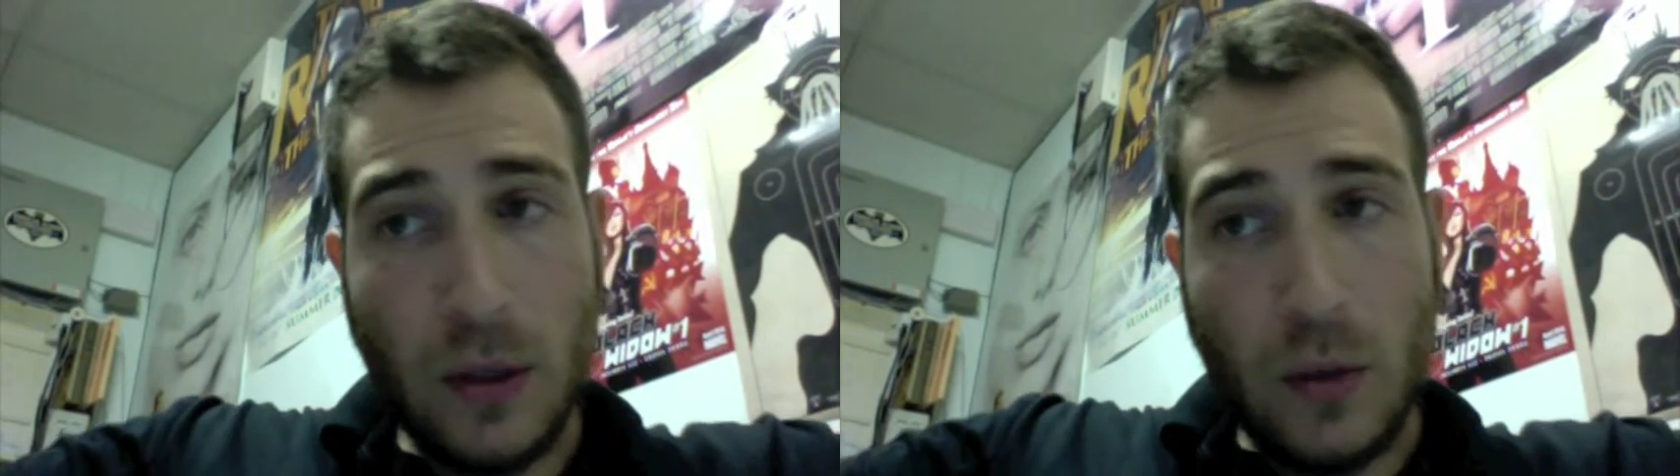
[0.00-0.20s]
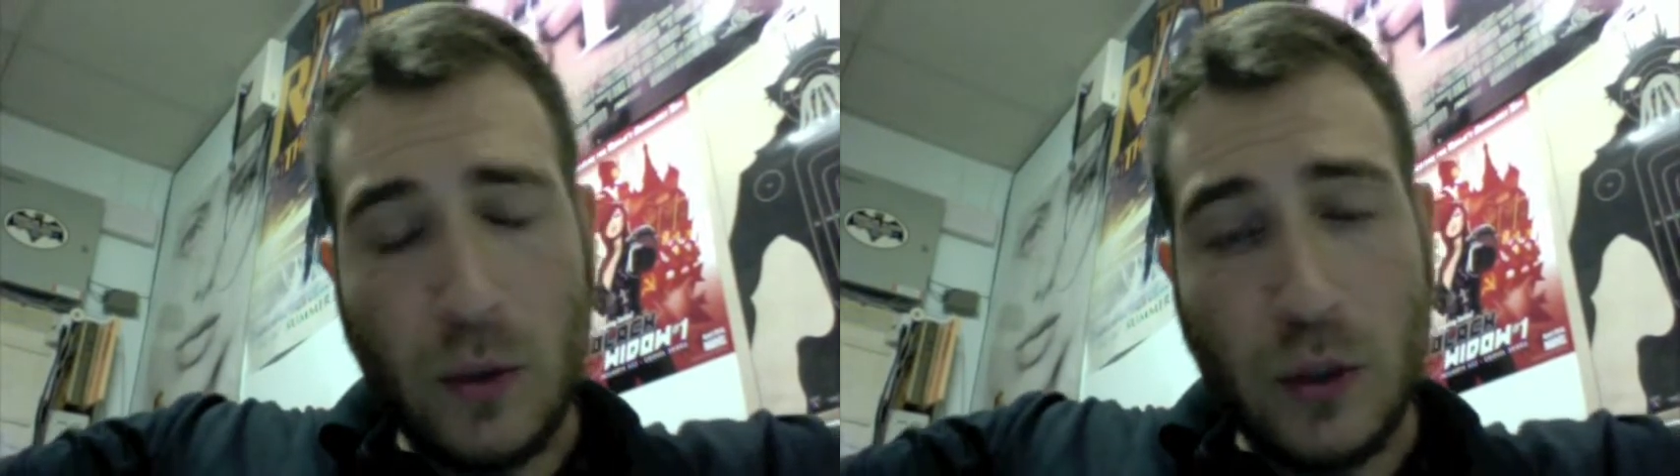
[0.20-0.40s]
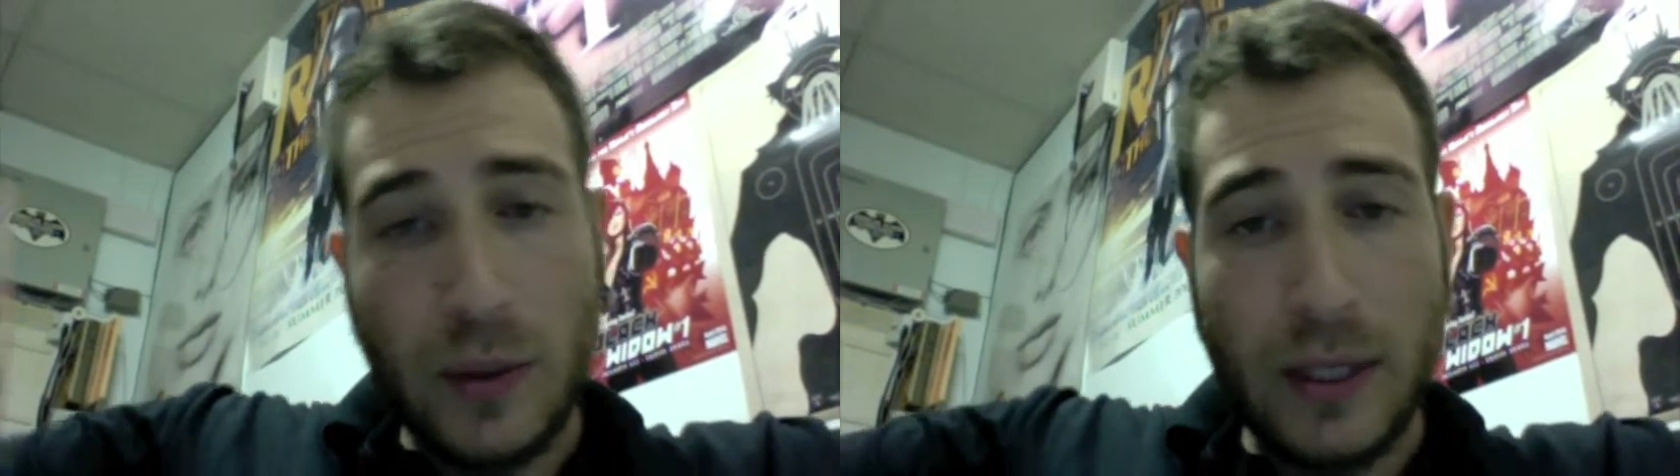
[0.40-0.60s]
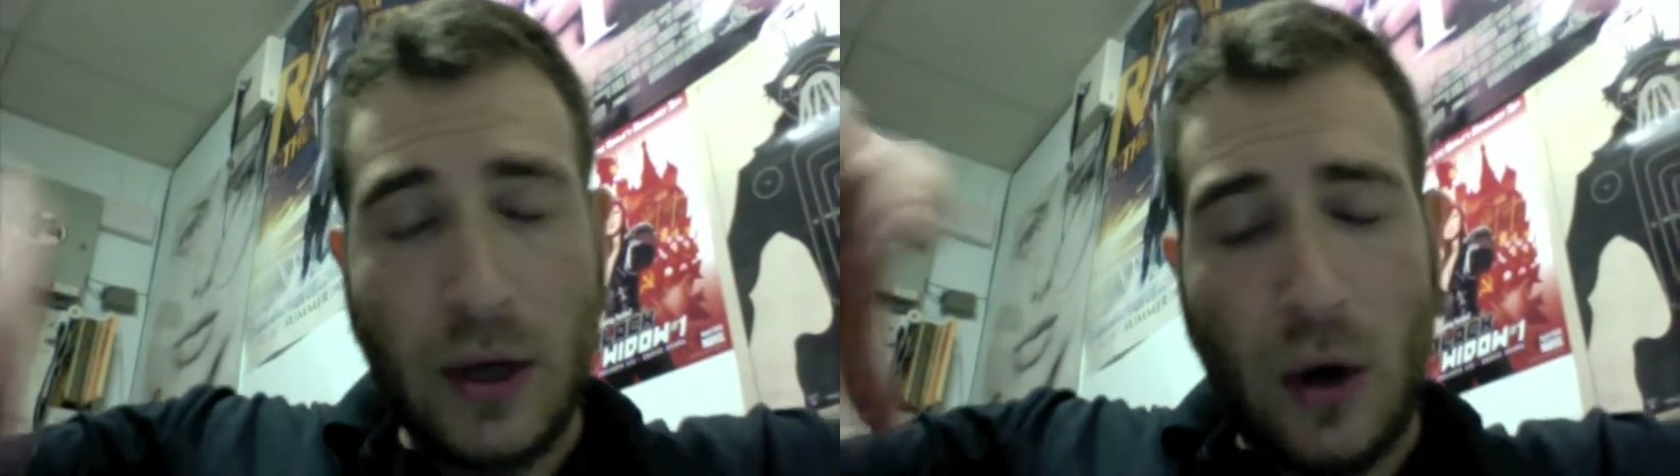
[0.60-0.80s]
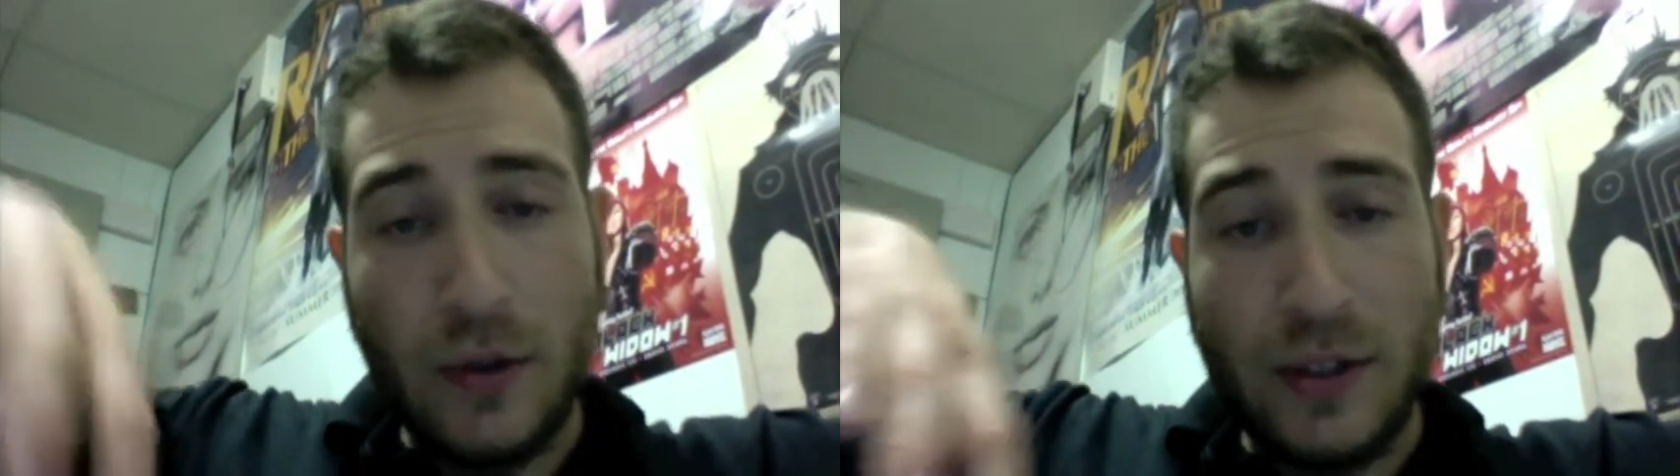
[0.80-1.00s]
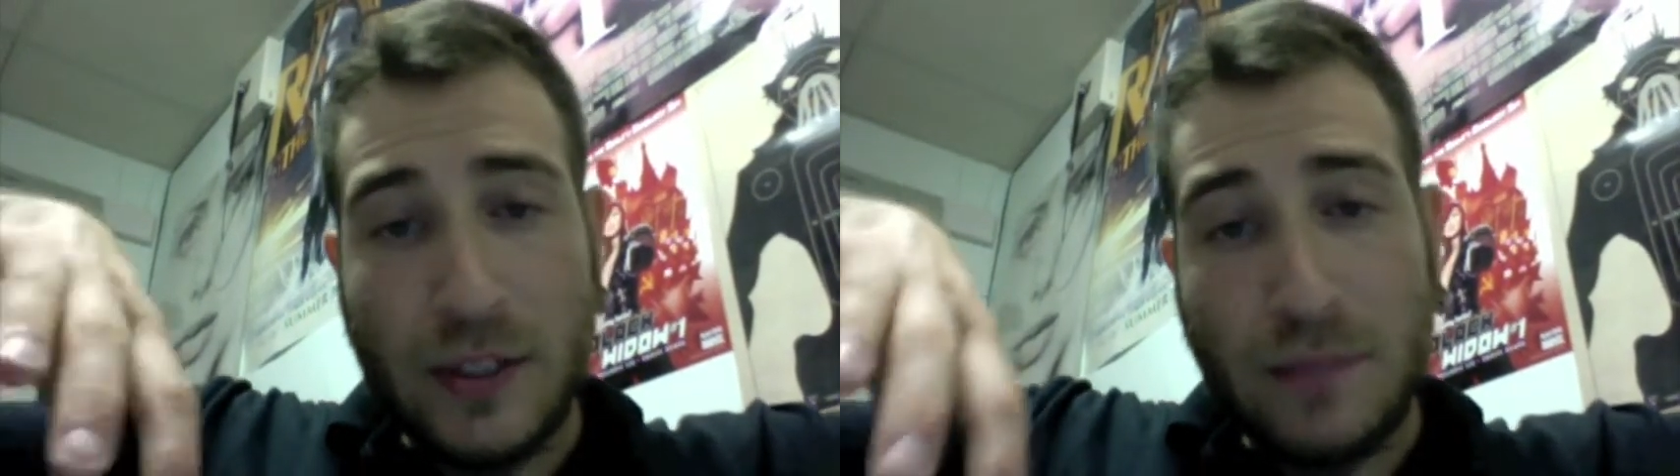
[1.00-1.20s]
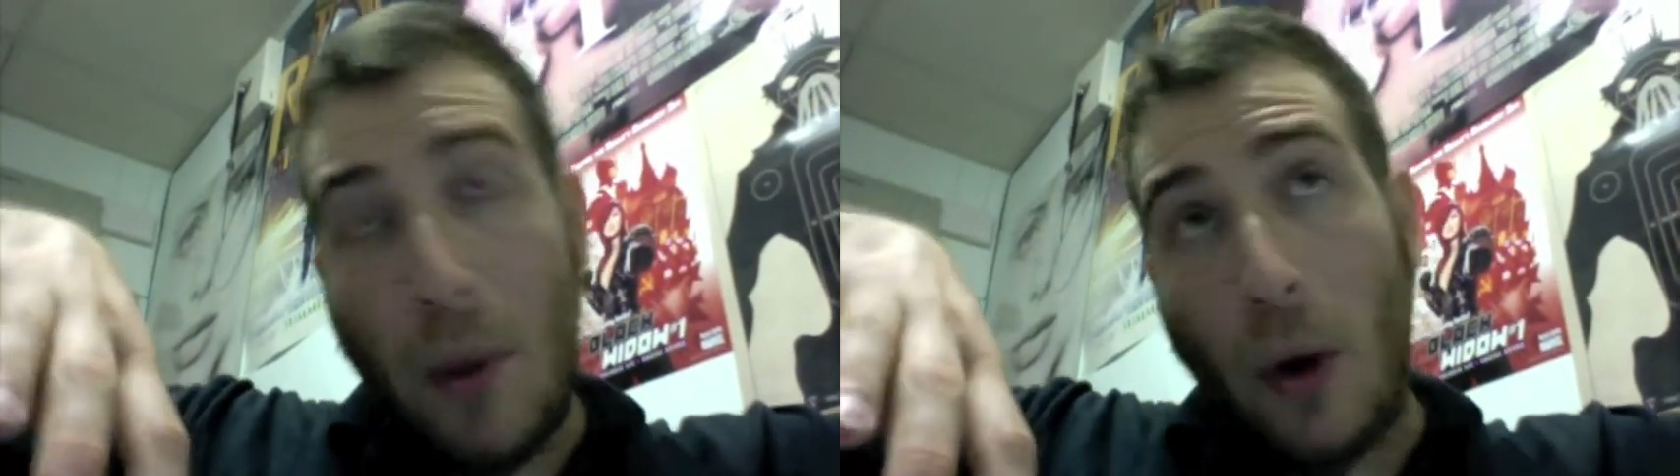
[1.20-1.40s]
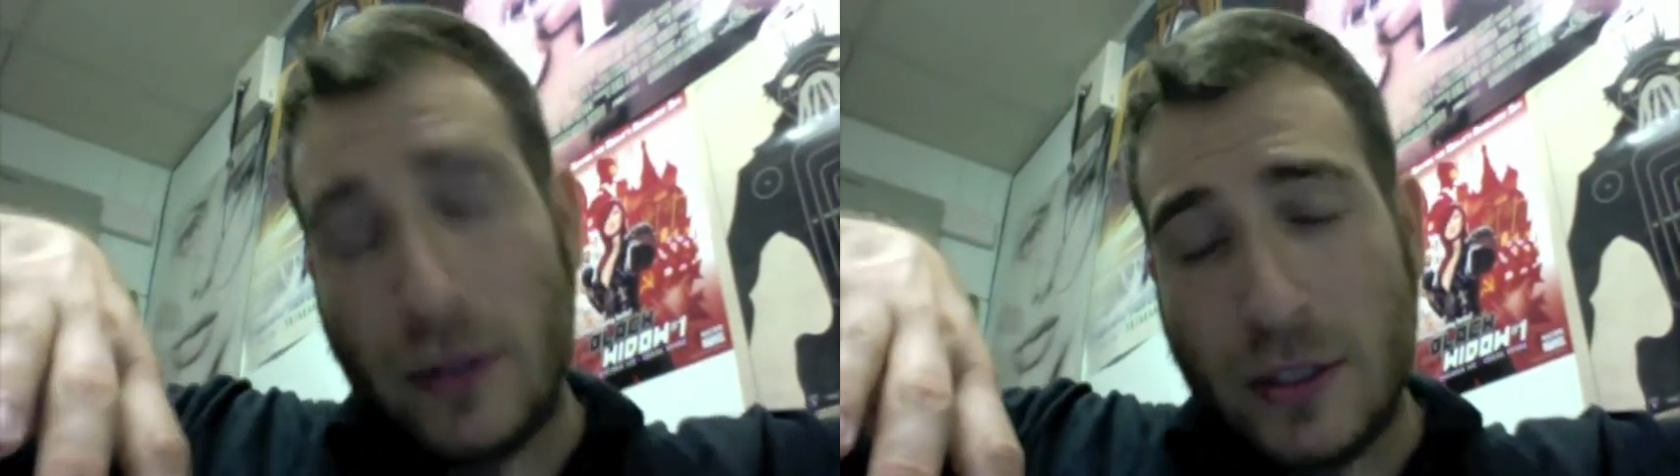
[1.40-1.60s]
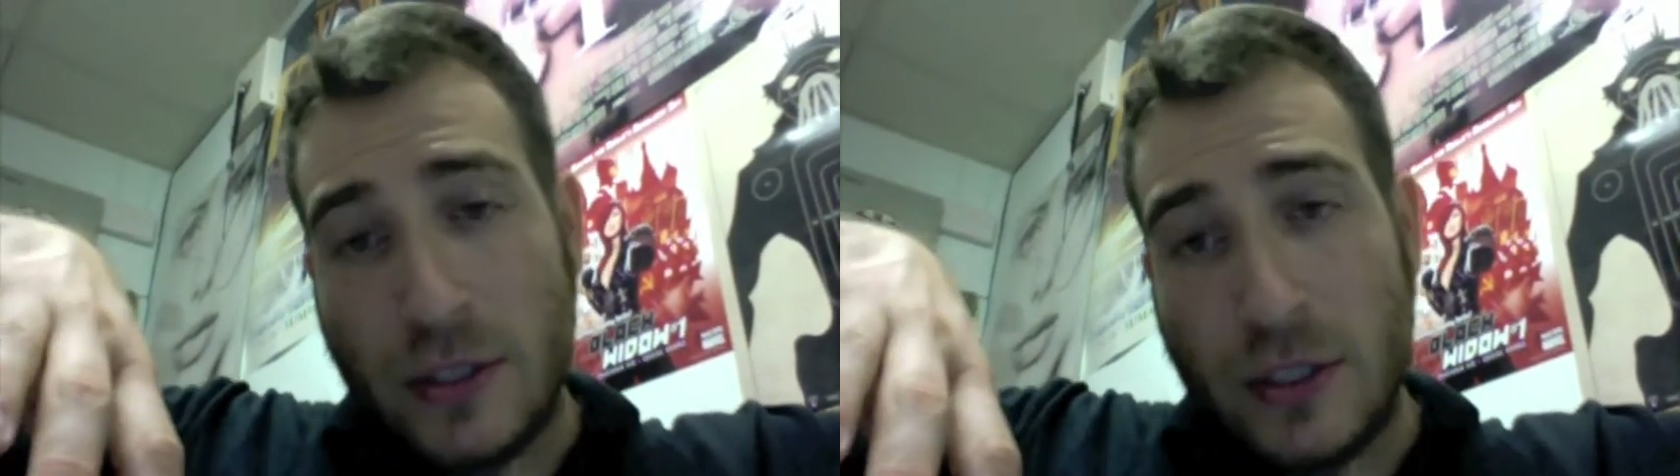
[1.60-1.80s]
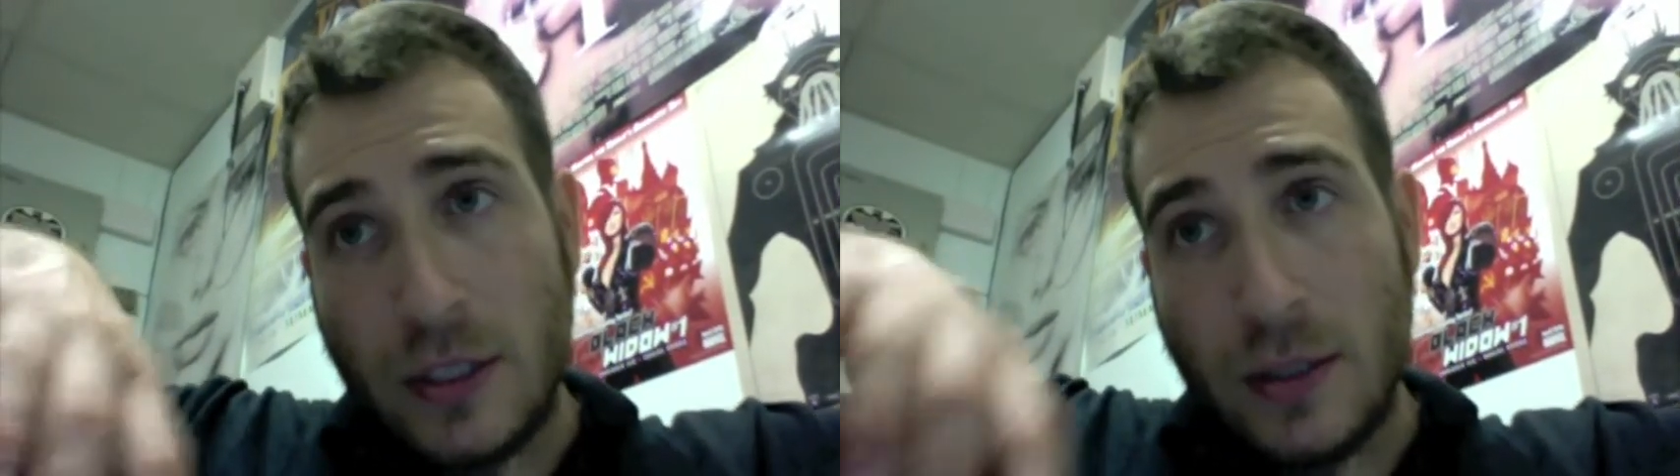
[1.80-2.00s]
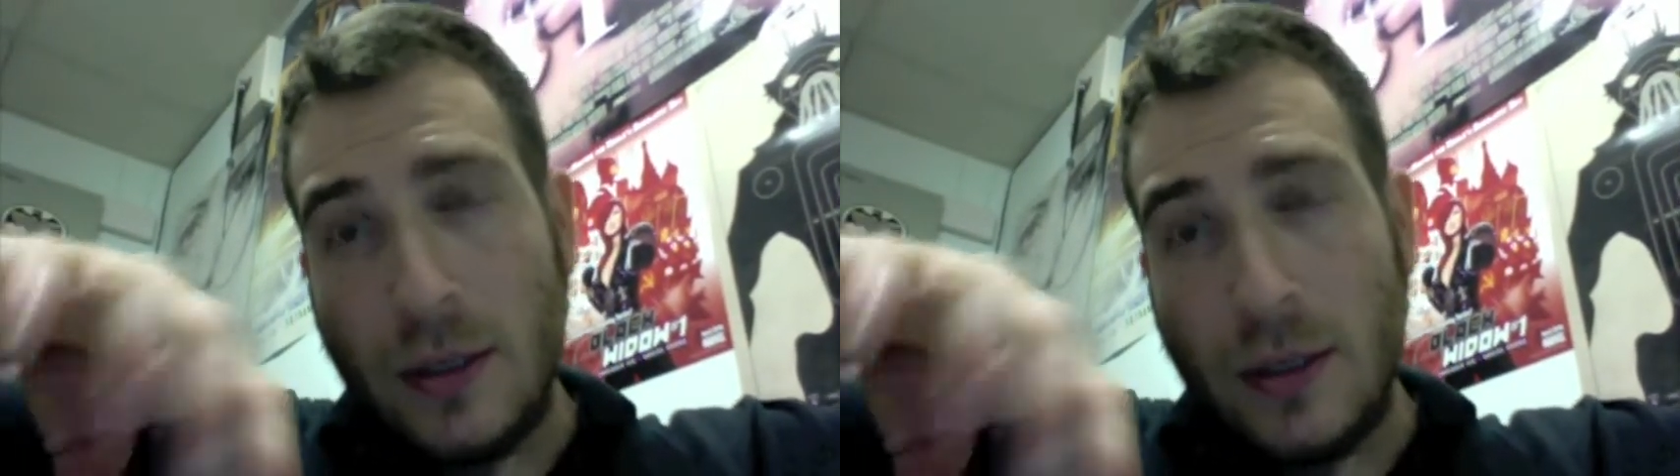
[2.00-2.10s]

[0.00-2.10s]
which we call these parts.